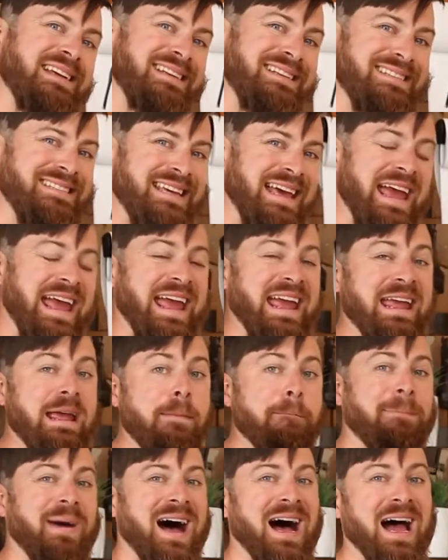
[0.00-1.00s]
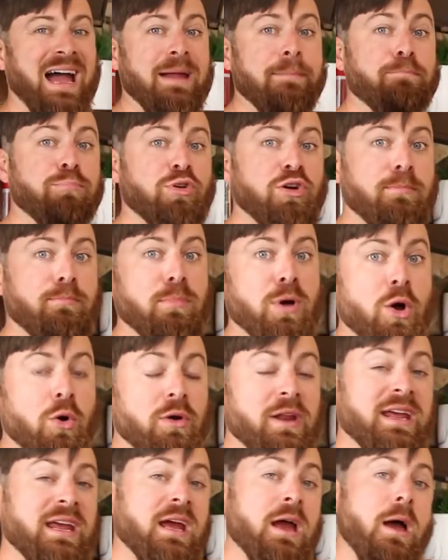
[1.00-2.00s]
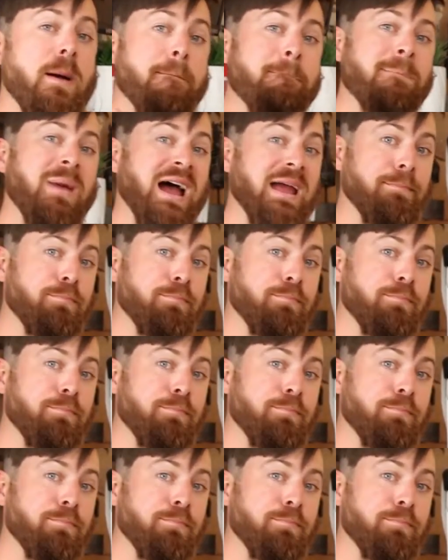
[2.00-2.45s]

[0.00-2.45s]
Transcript: a day by promoting my